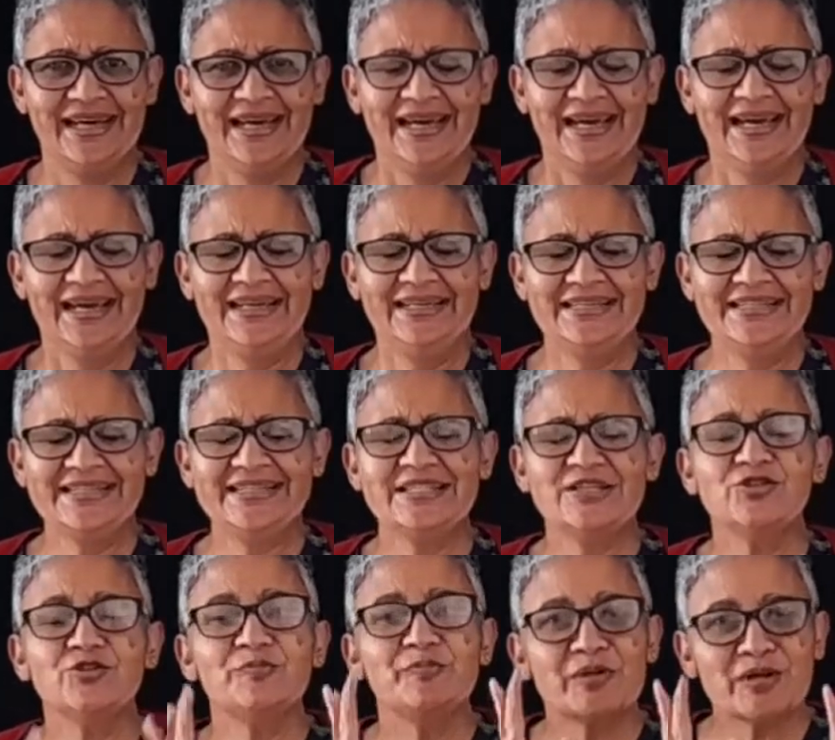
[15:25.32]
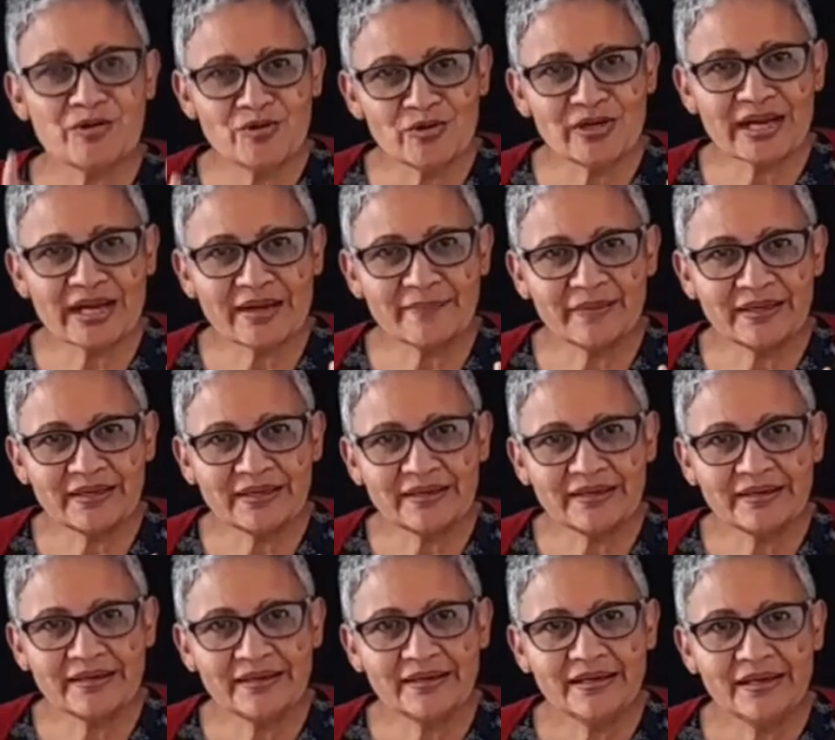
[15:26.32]
and he's into
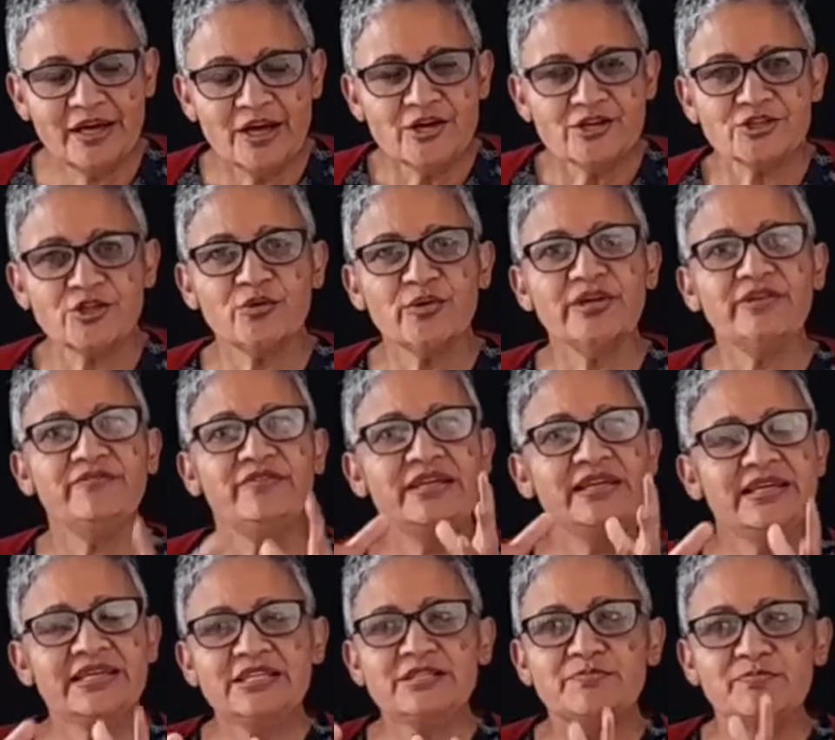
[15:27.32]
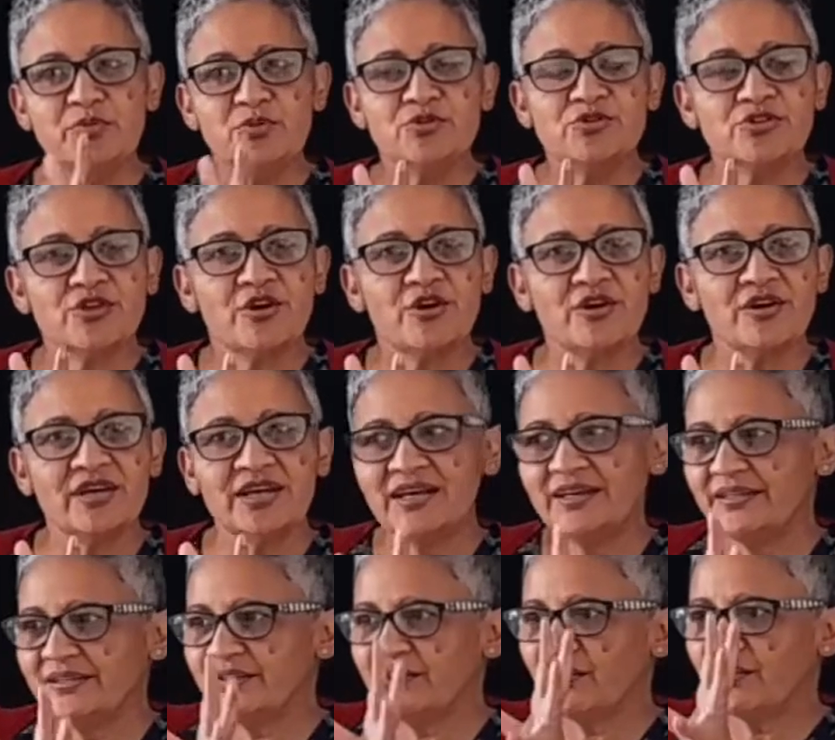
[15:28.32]
programming. So if his books are
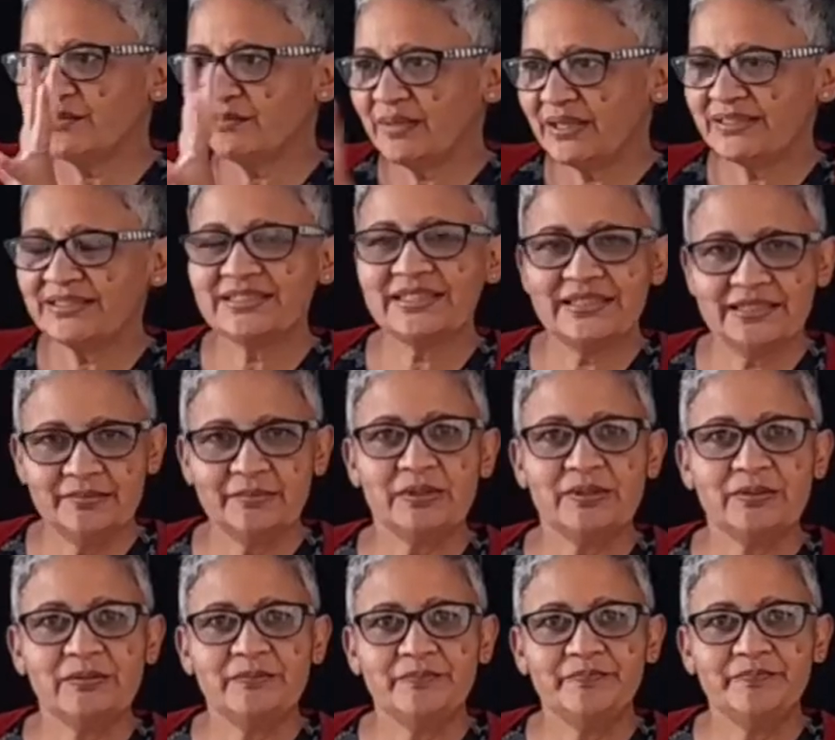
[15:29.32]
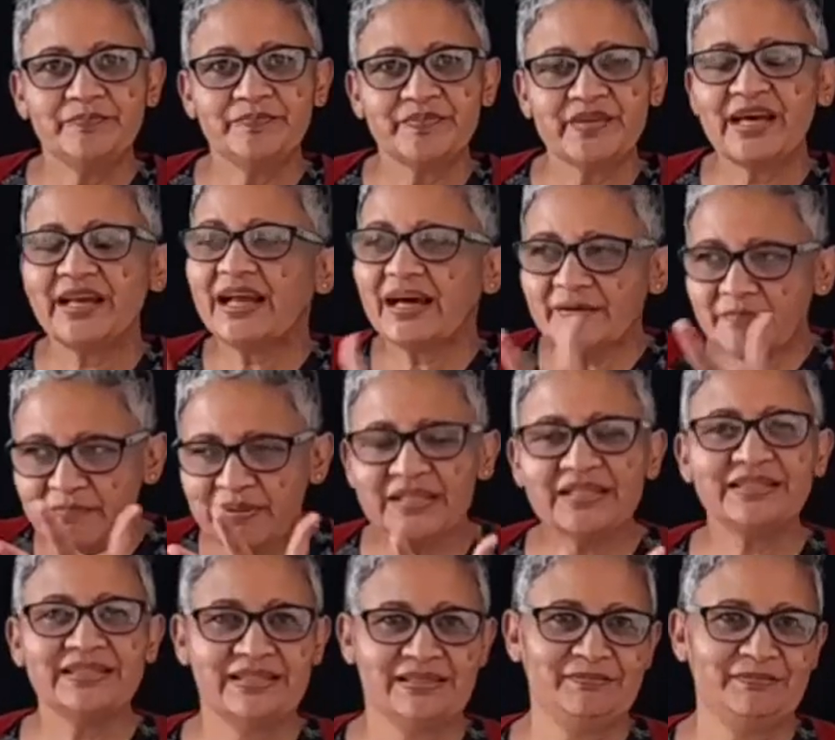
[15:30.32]
lying on my table and I pick
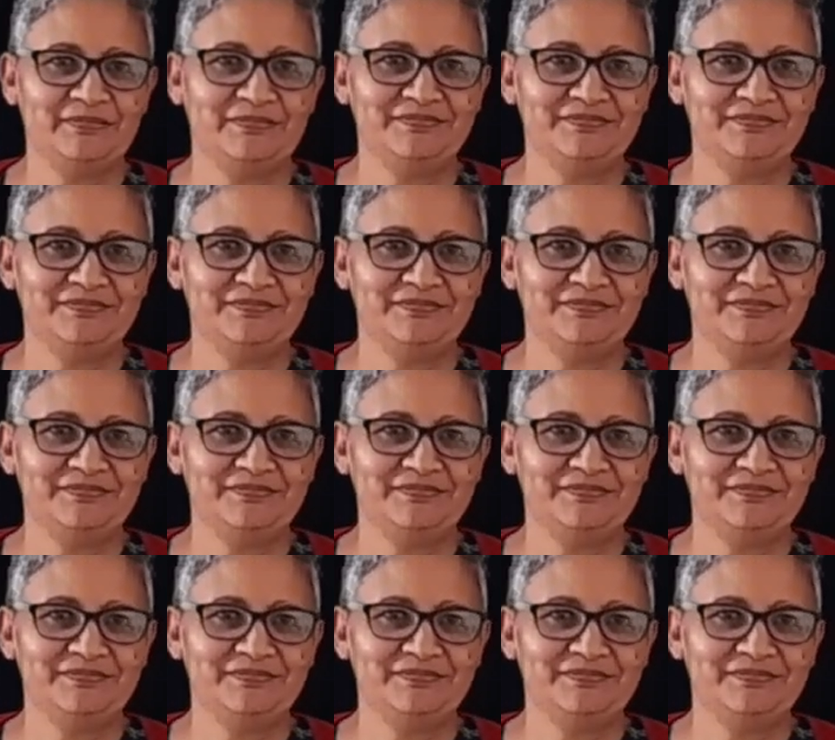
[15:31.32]
it up,